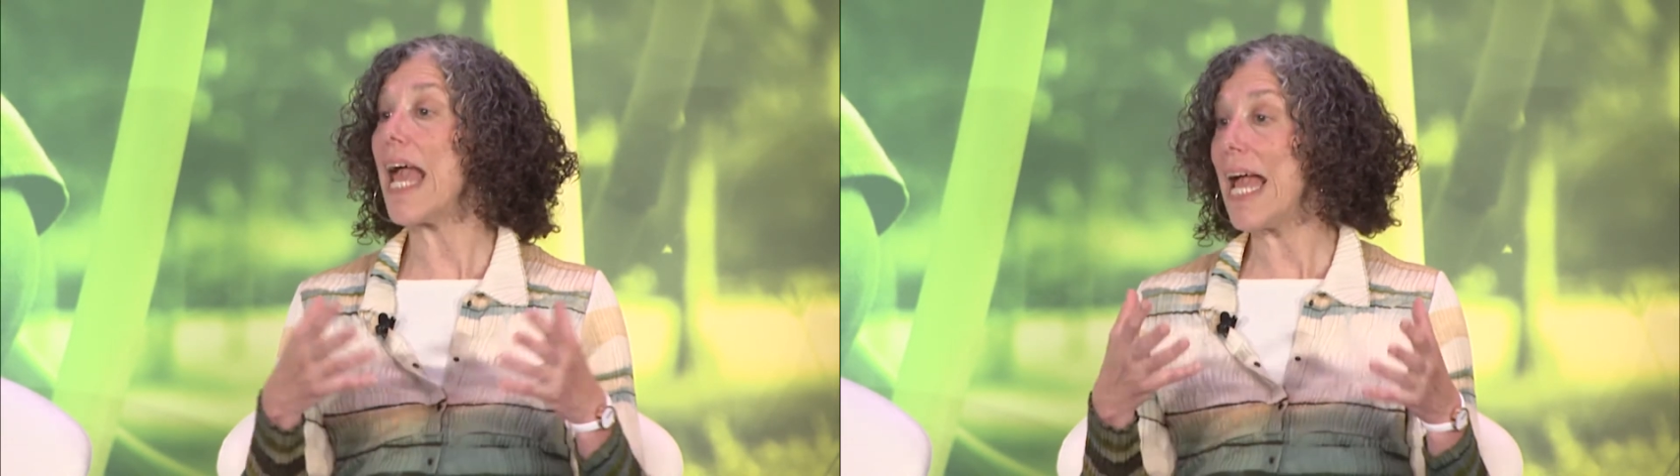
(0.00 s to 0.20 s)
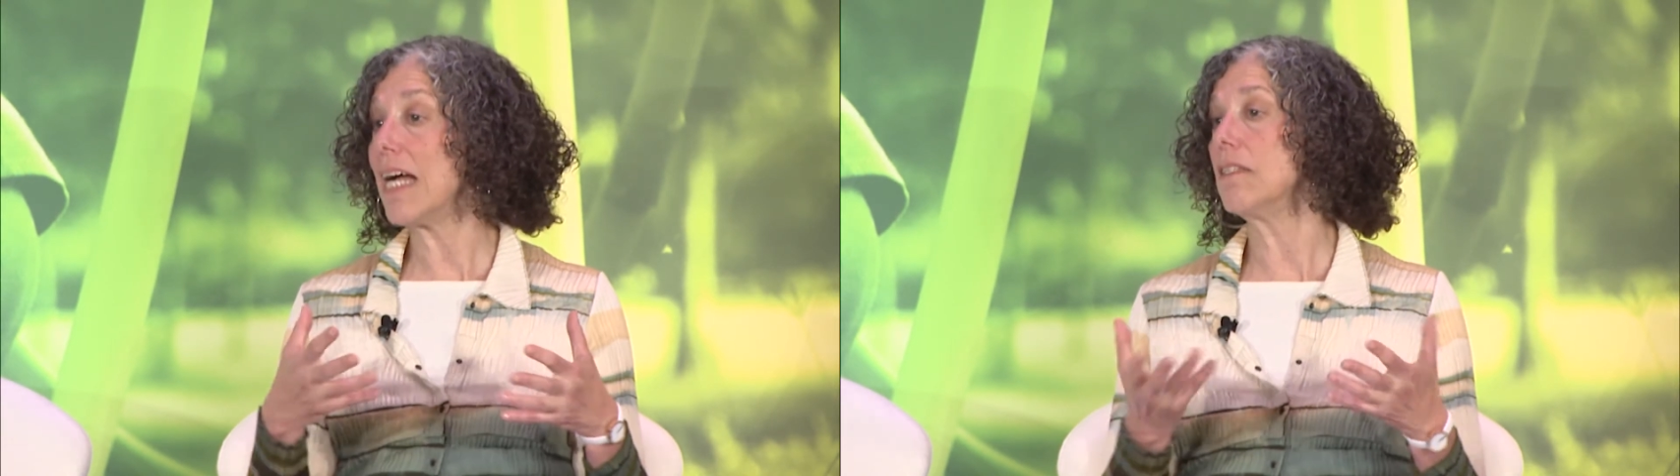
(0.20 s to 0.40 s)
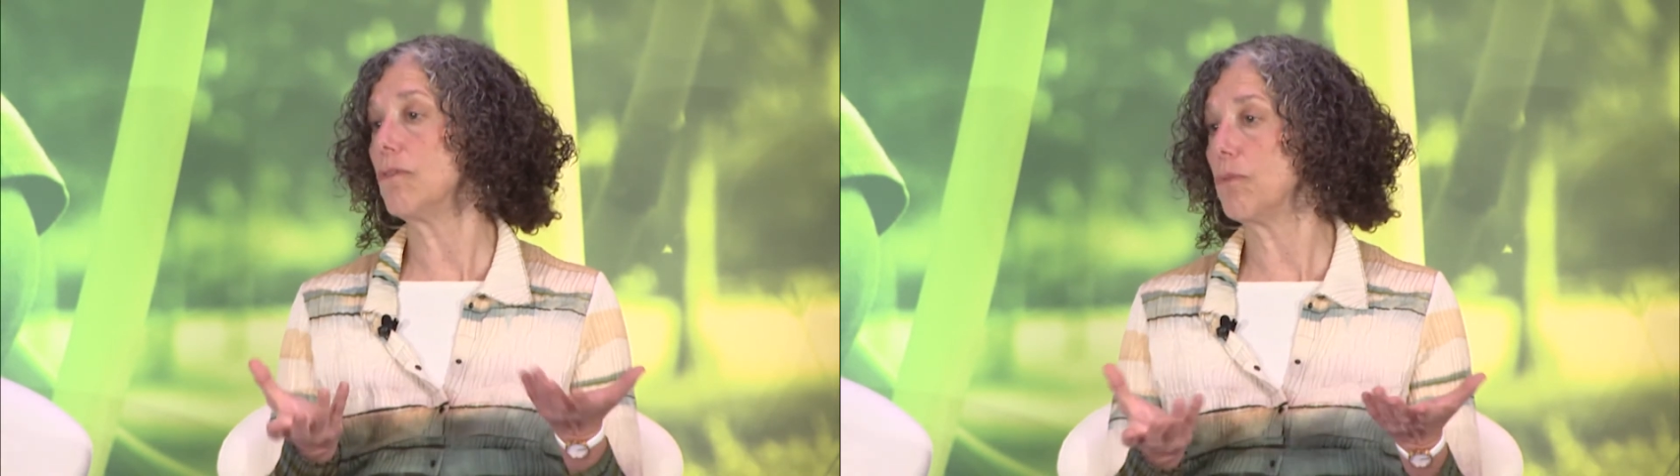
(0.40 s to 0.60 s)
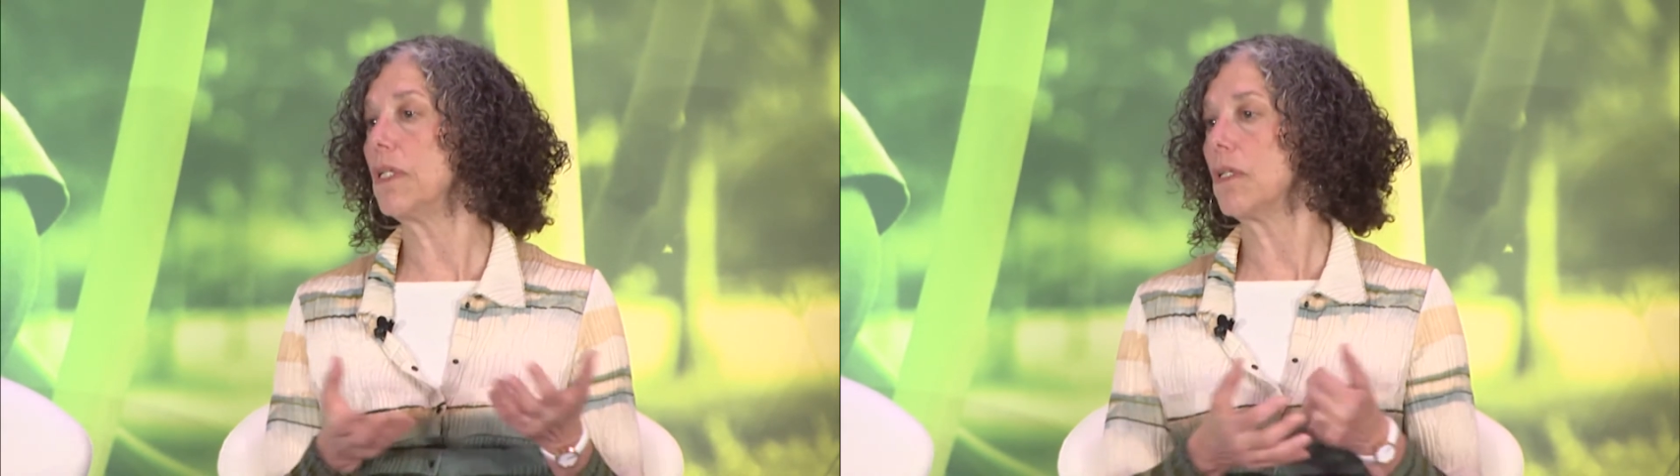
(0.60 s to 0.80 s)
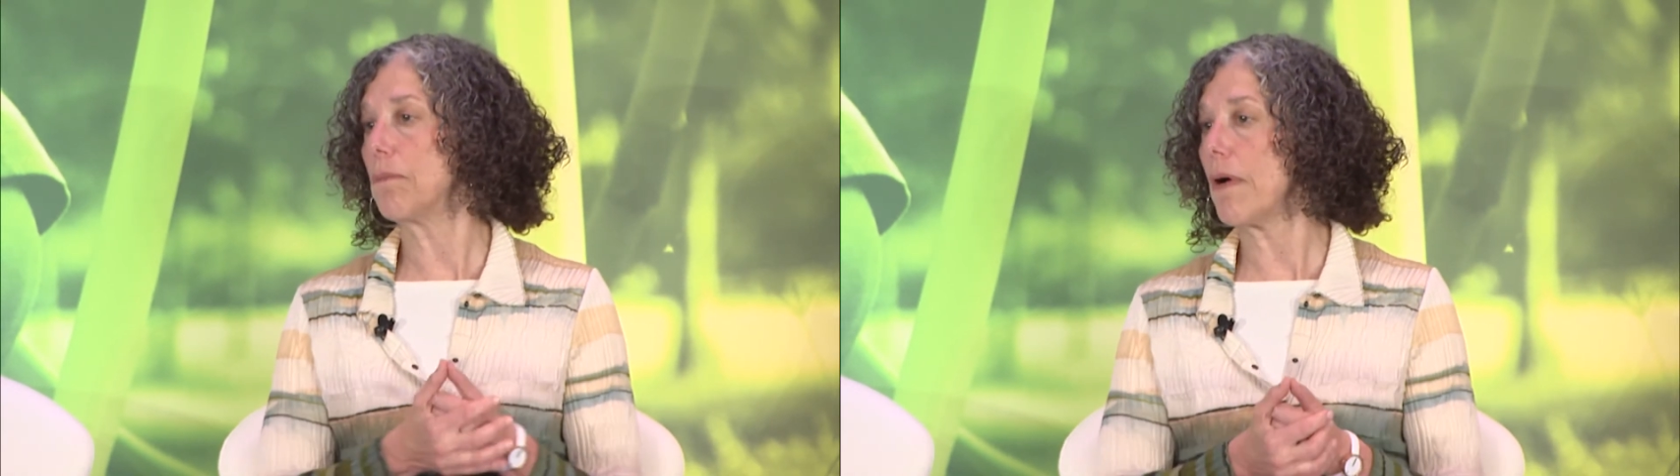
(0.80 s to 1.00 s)
and we
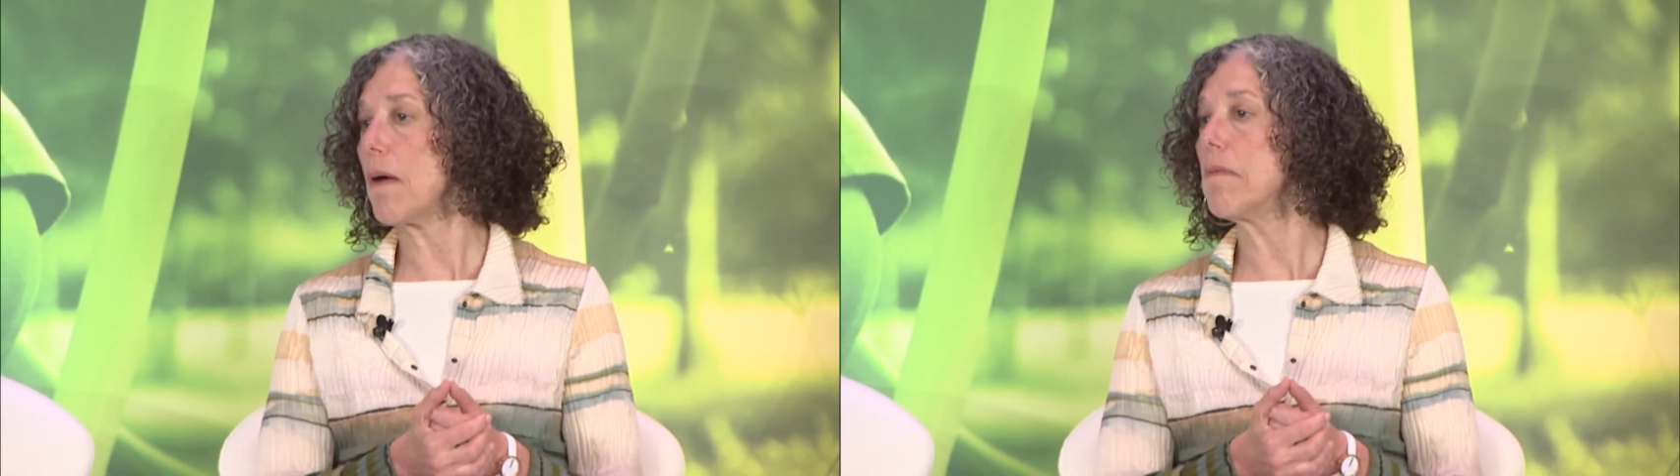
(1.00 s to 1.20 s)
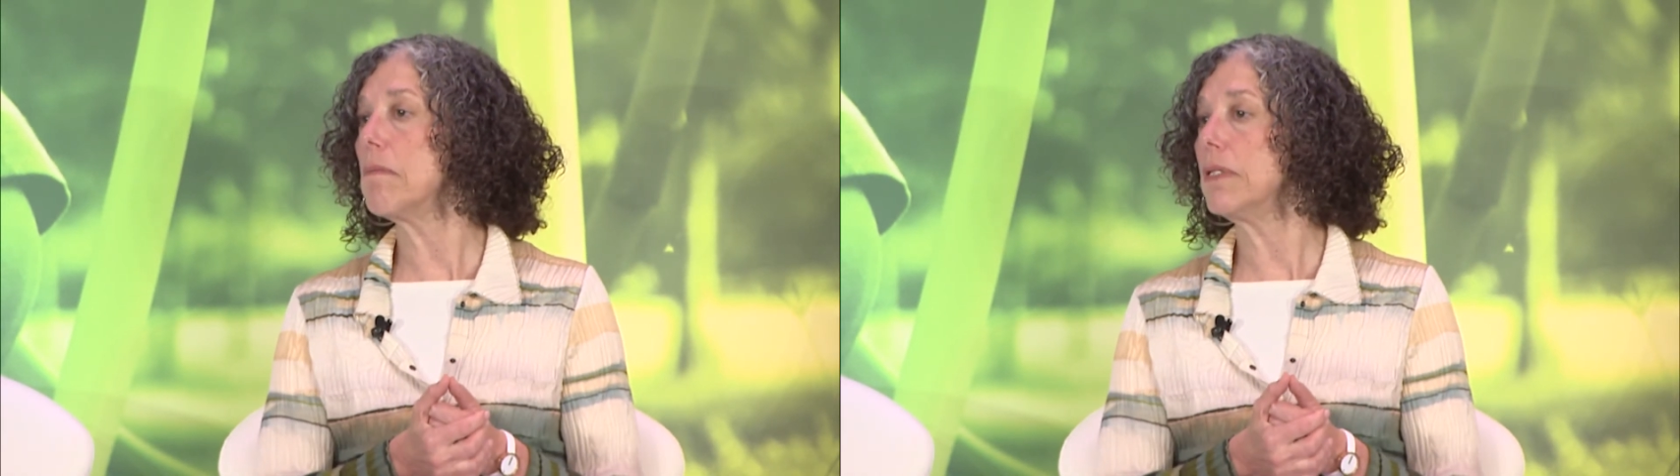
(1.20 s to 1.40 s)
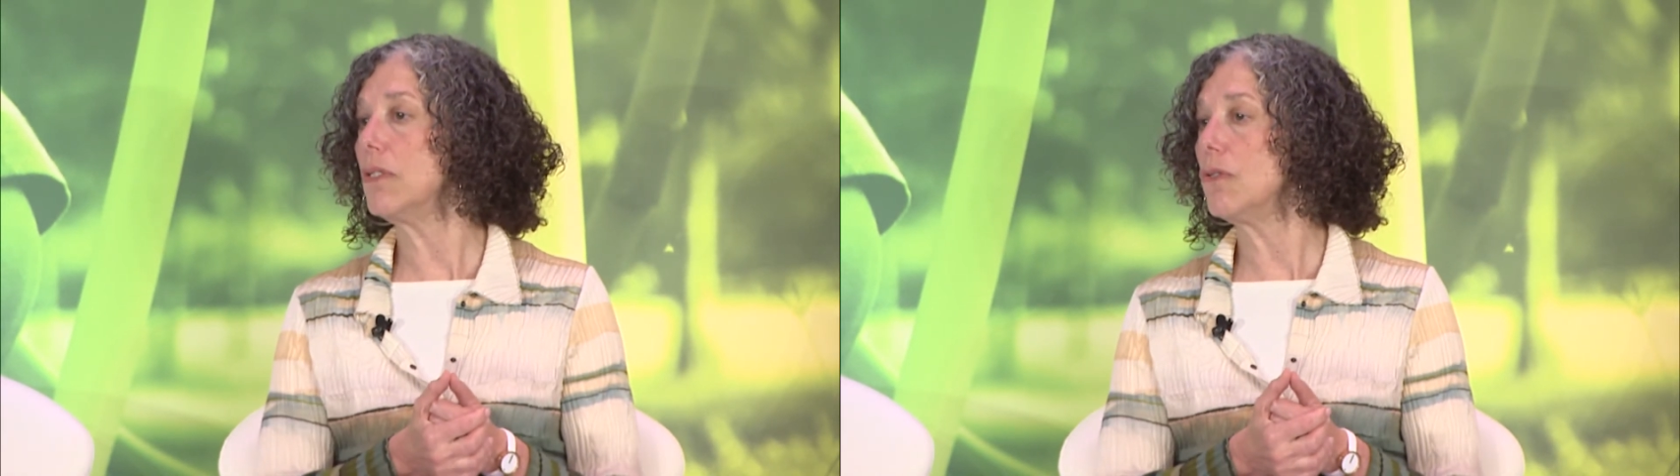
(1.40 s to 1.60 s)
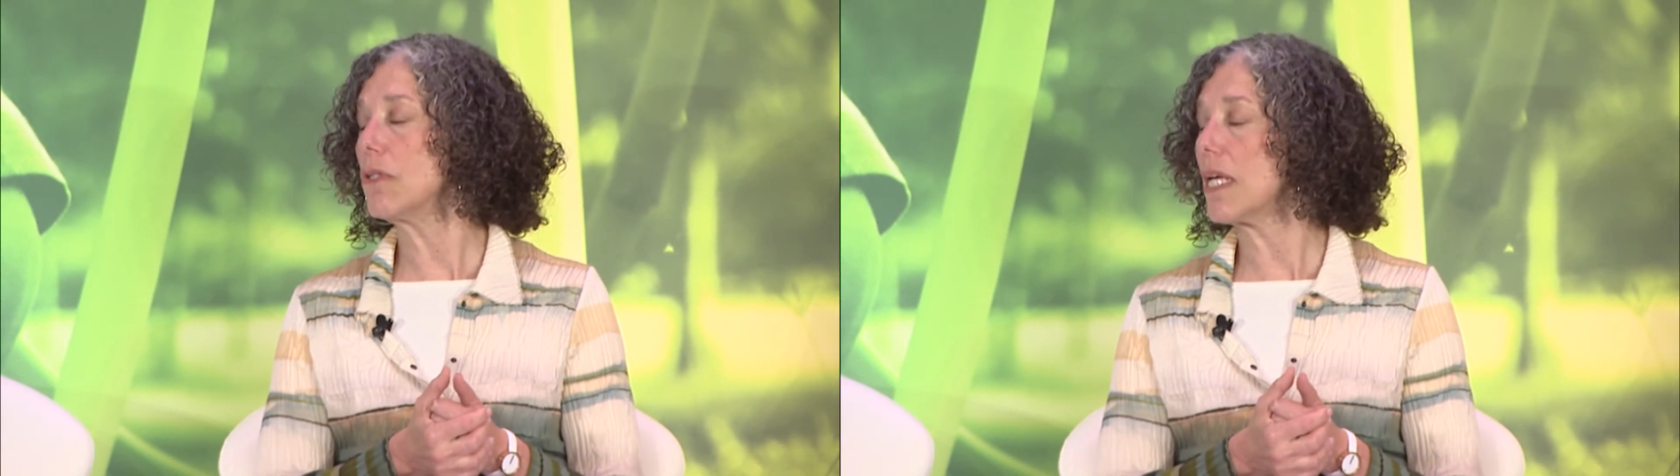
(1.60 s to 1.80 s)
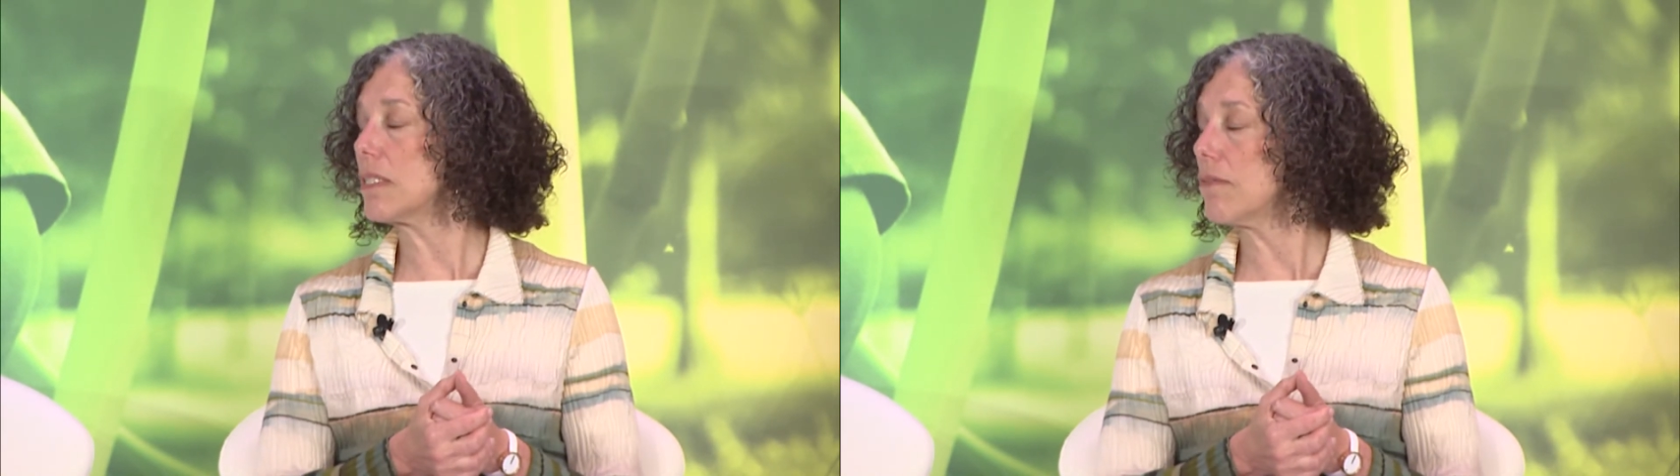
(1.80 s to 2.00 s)
could probably use
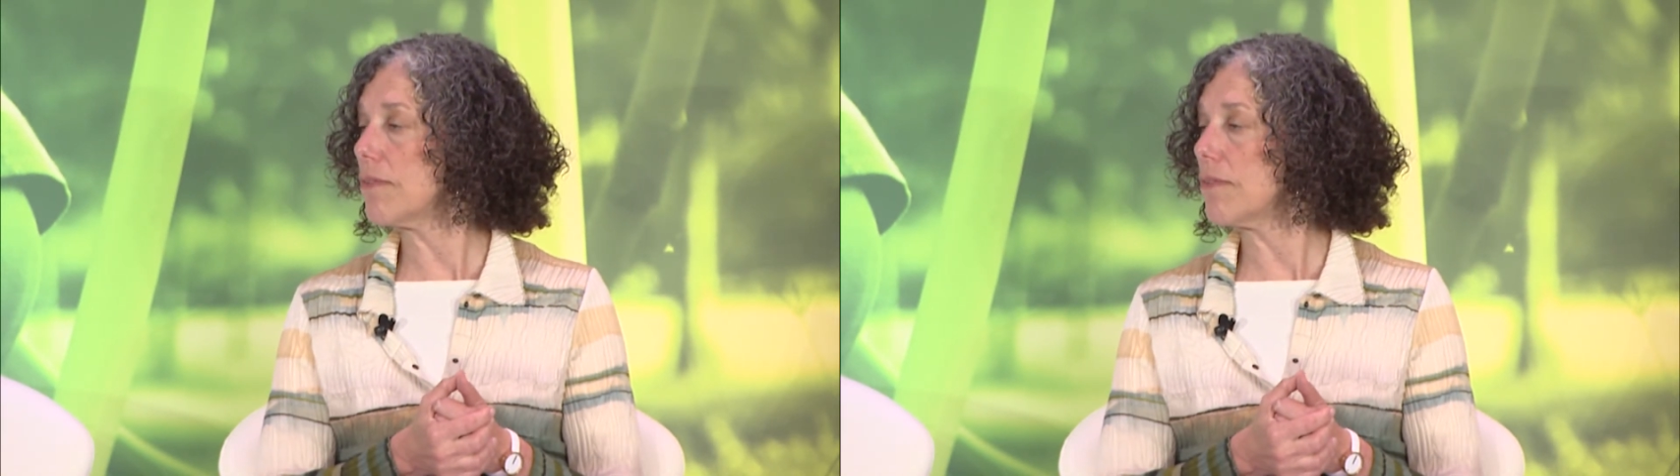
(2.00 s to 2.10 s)
lots of